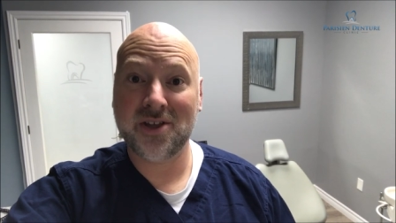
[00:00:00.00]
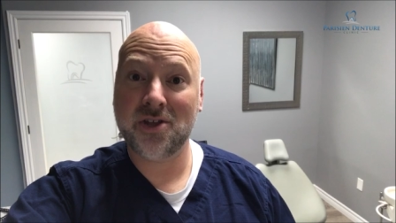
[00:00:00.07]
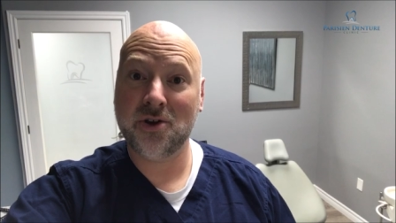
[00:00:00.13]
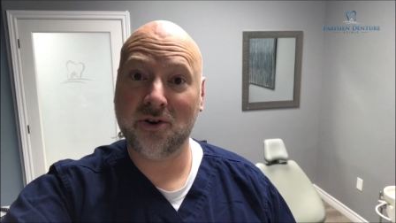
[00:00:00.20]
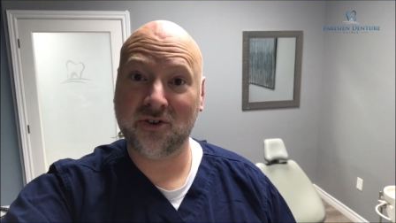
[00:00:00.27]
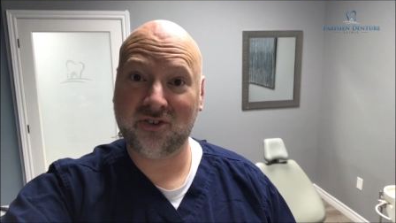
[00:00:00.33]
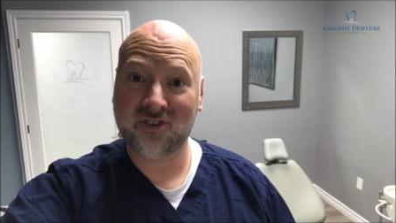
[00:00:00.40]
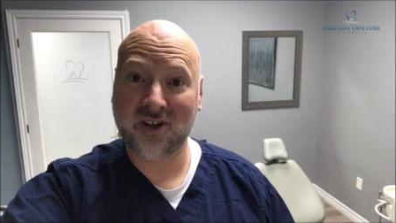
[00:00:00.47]

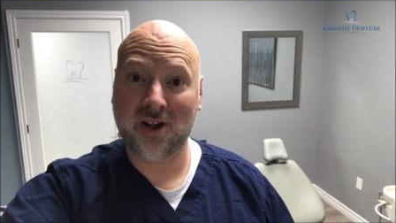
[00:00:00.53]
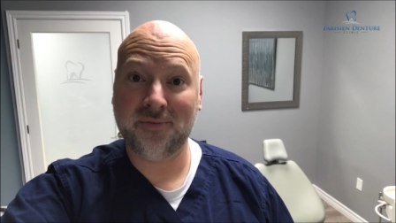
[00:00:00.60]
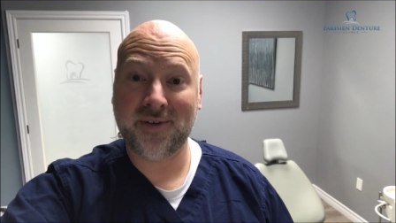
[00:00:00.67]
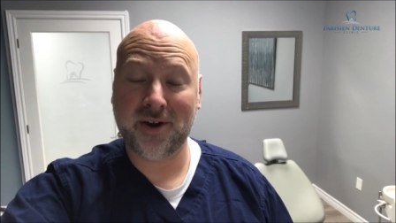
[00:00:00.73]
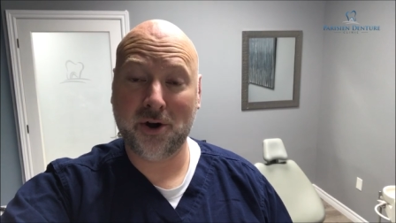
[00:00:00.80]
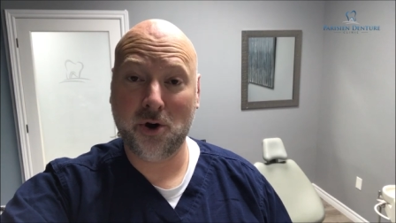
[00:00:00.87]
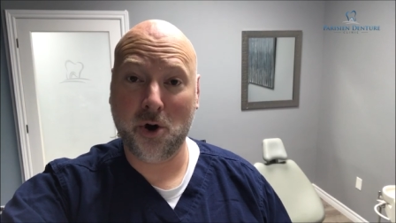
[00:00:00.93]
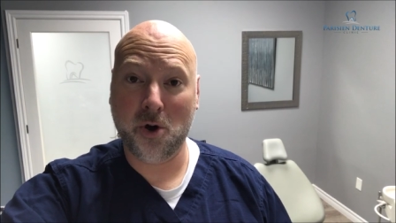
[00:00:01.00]
yourself
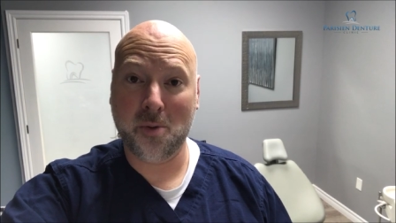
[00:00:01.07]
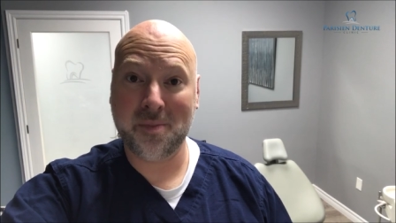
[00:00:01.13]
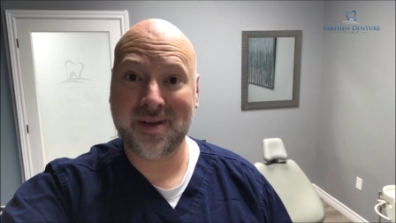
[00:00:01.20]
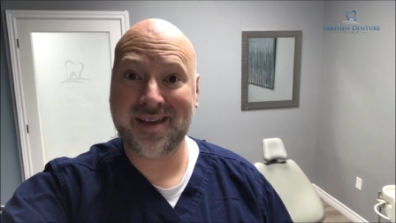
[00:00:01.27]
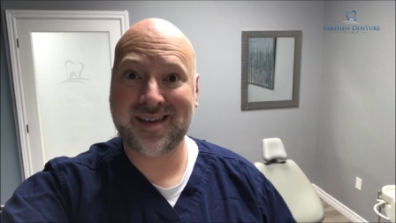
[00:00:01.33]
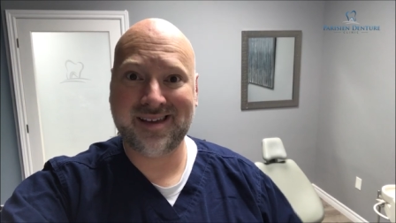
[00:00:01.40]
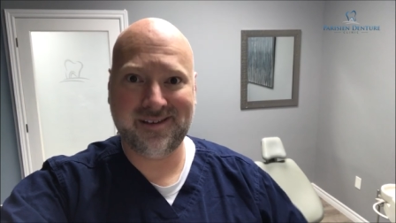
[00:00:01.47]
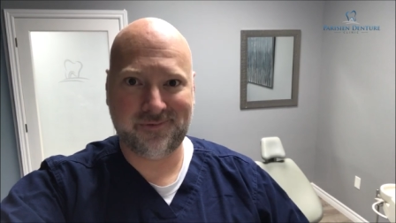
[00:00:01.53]
at home,
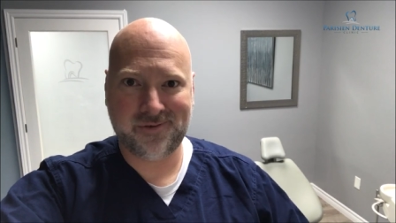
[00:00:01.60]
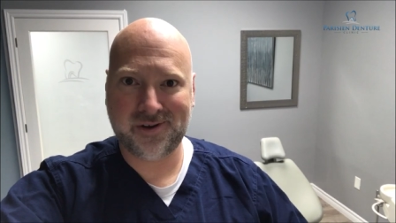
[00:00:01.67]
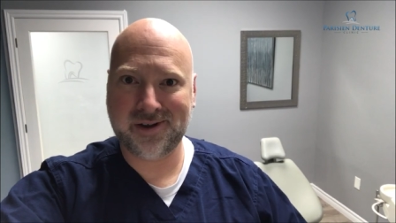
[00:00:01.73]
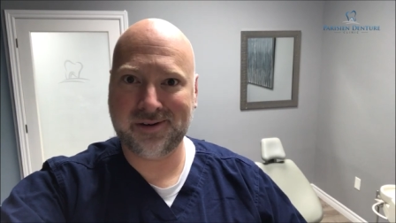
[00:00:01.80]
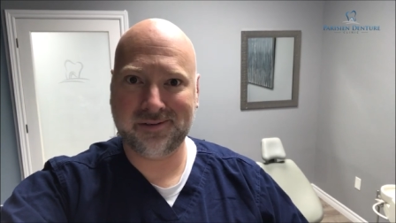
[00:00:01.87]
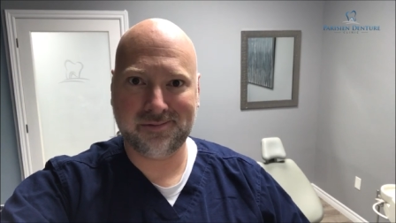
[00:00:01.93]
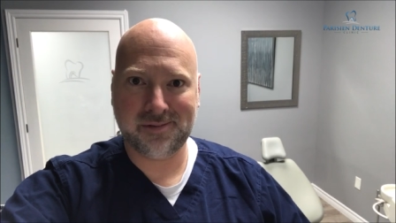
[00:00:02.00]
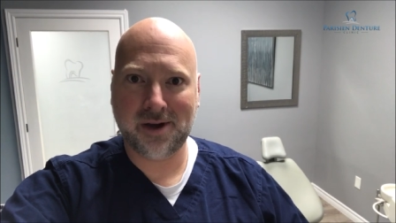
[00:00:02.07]
if you
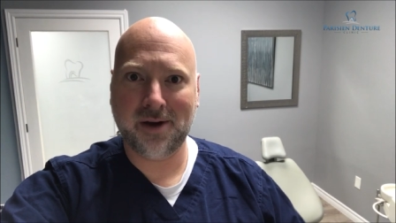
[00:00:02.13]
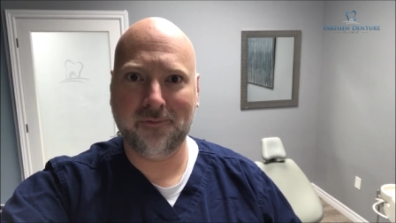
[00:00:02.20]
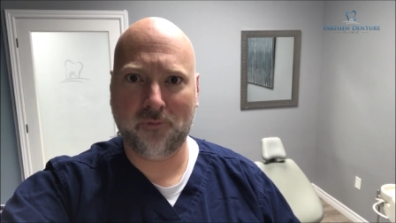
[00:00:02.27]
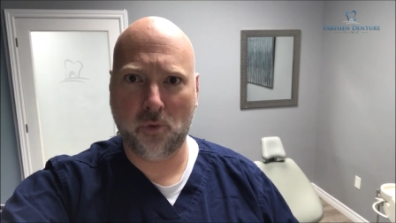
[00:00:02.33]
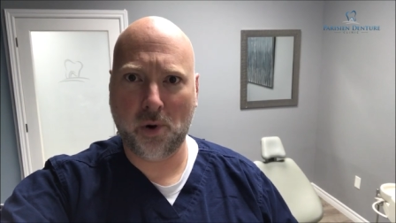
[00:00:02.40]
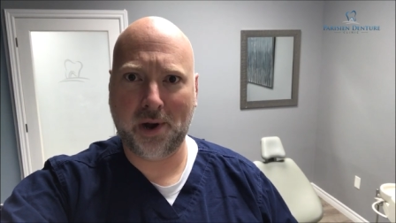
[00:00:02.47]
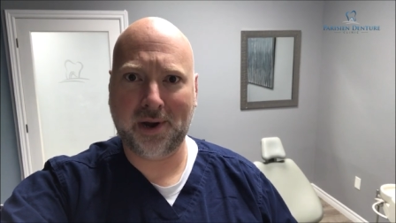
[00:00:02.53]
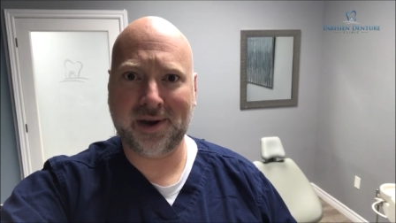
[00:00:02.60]
can
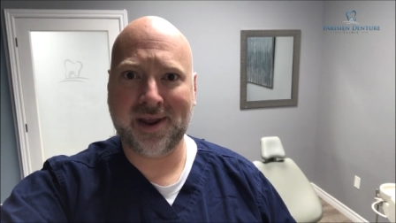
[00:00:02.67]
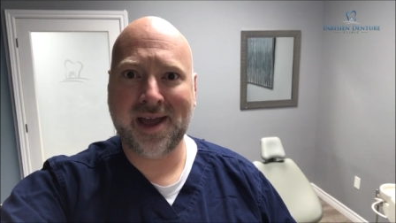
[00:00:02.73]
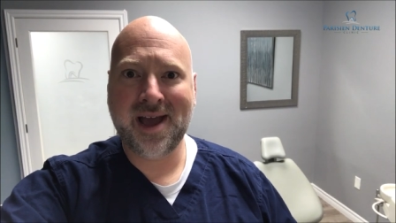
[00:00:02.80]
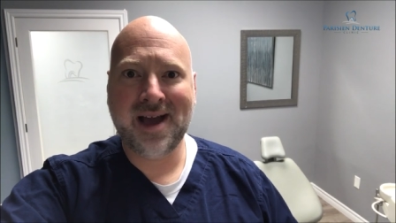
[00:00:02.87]
avoid it.